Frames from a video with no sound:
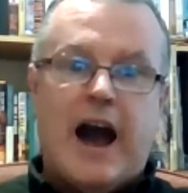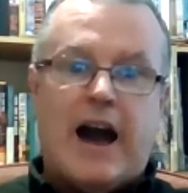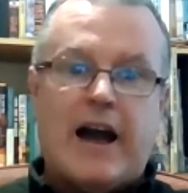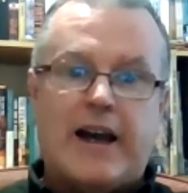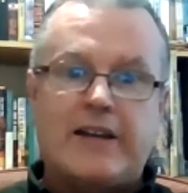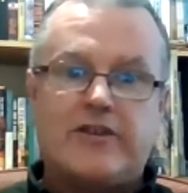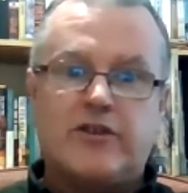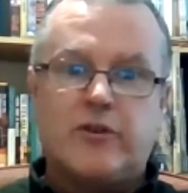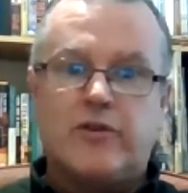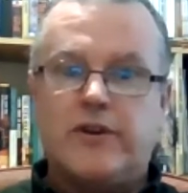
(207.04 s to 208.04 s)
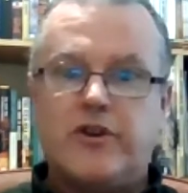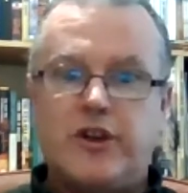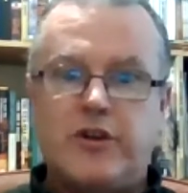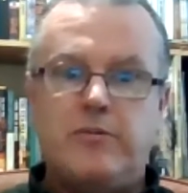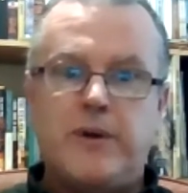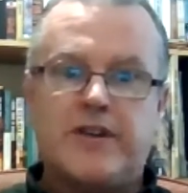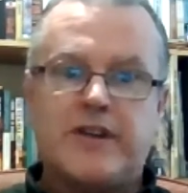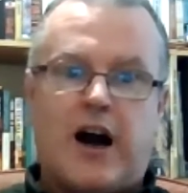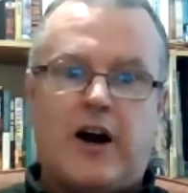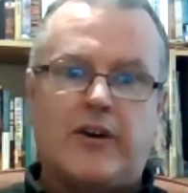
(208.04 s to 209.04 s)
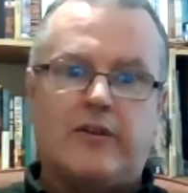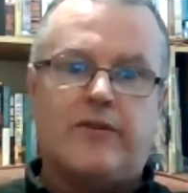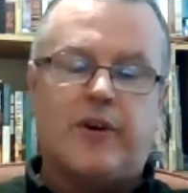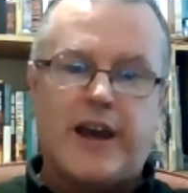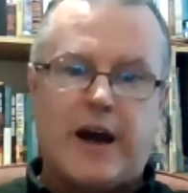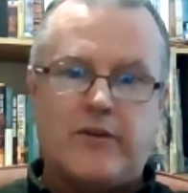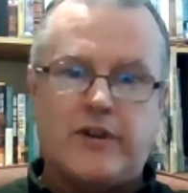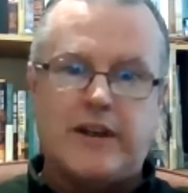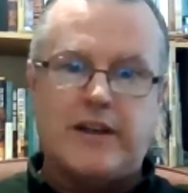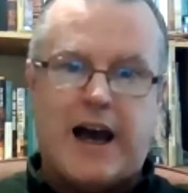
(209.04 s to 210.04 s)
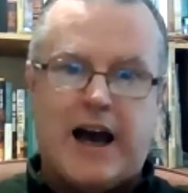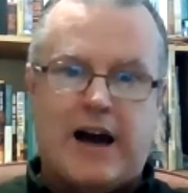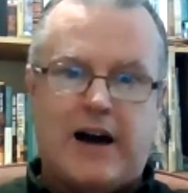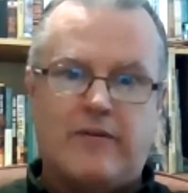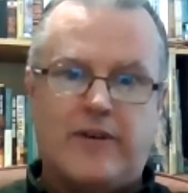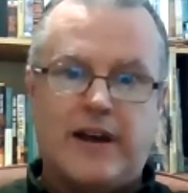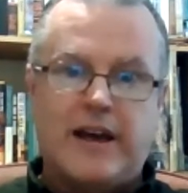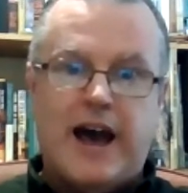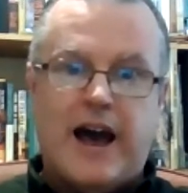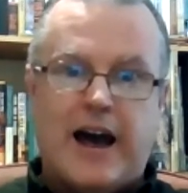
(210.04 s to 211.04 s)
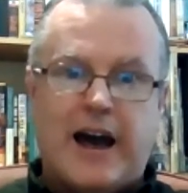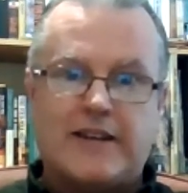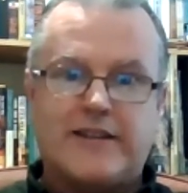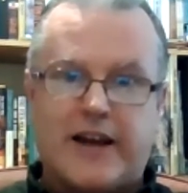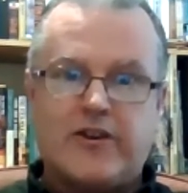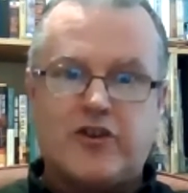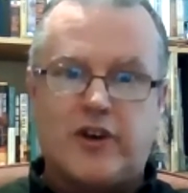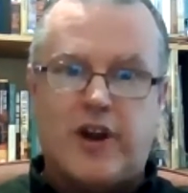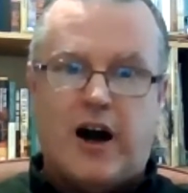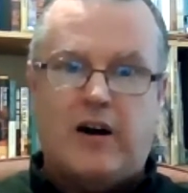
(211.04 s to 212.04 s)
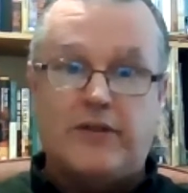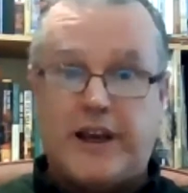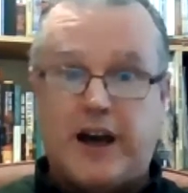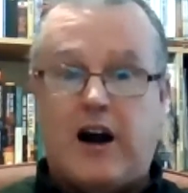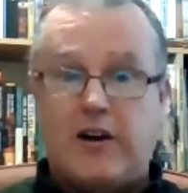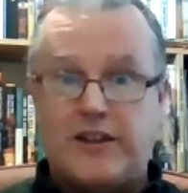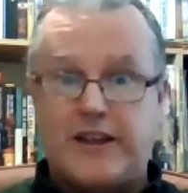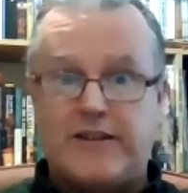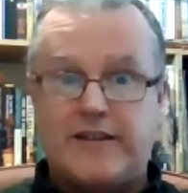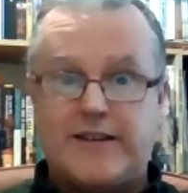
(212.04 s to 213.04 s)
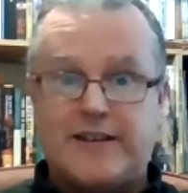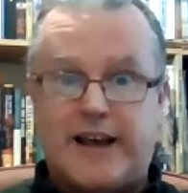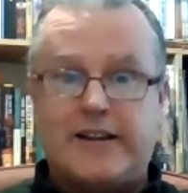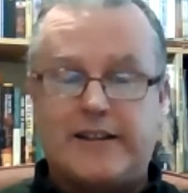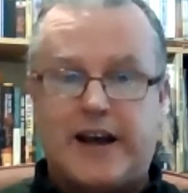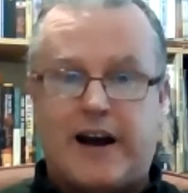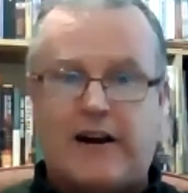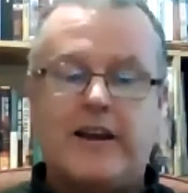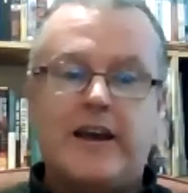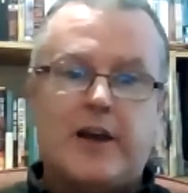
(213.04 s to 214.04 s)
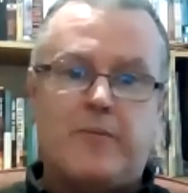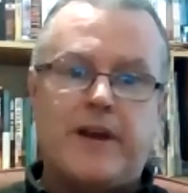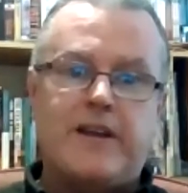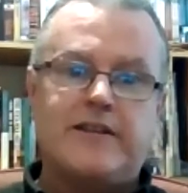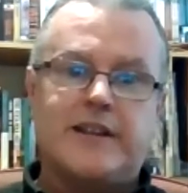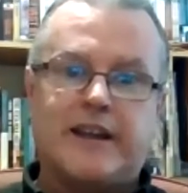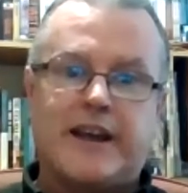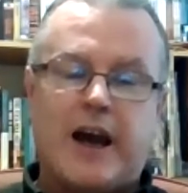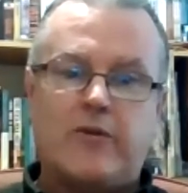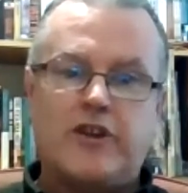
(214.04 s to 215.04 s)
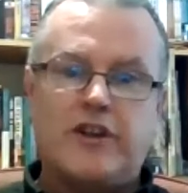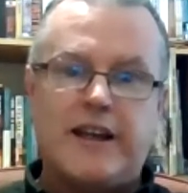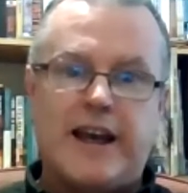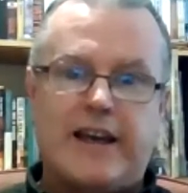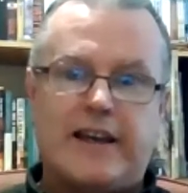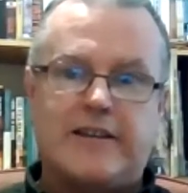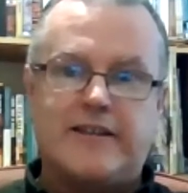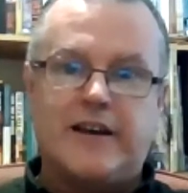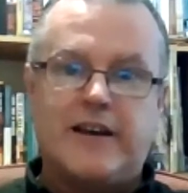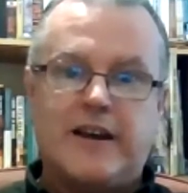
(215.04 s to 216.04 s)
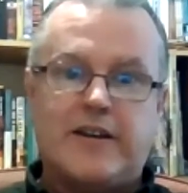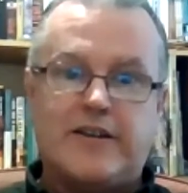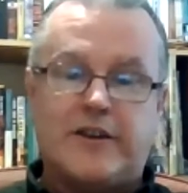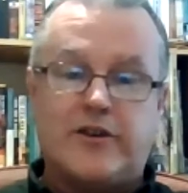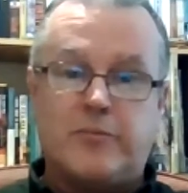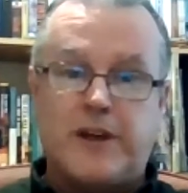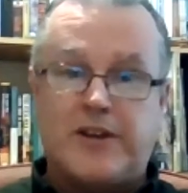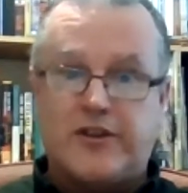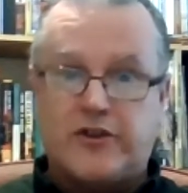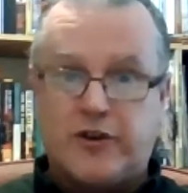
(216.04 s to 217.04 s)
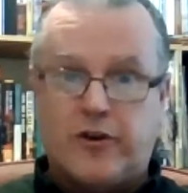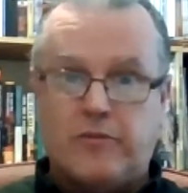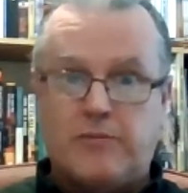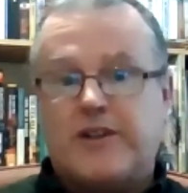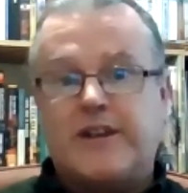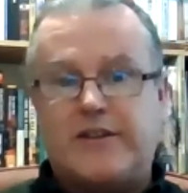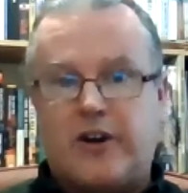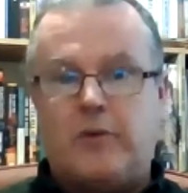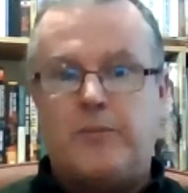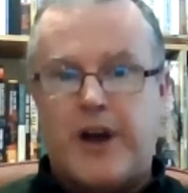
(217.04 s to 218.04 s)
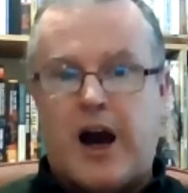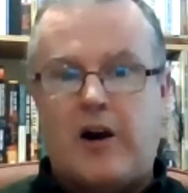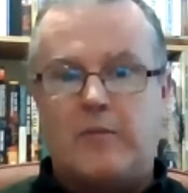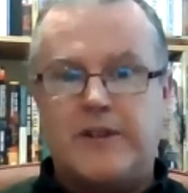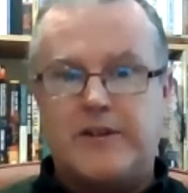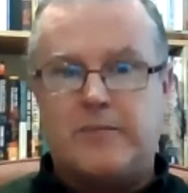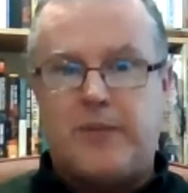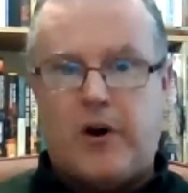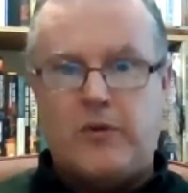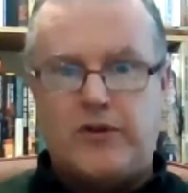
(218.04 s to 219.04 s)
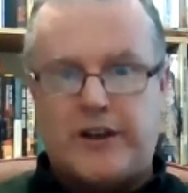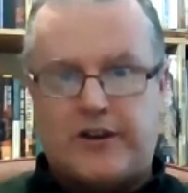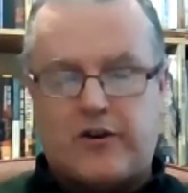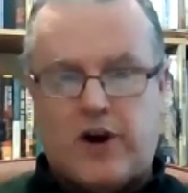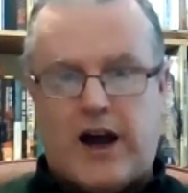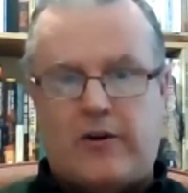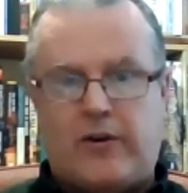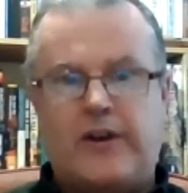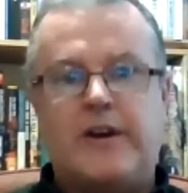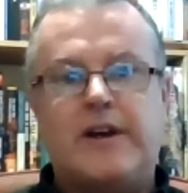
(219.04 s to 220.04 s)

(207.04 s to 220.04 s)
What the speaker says: It's a sort of a dubious honour for a county to have a section of the Auxies sent there. It means that the county is considered to be disturbed, it's up in arms, it's opposing the Crown.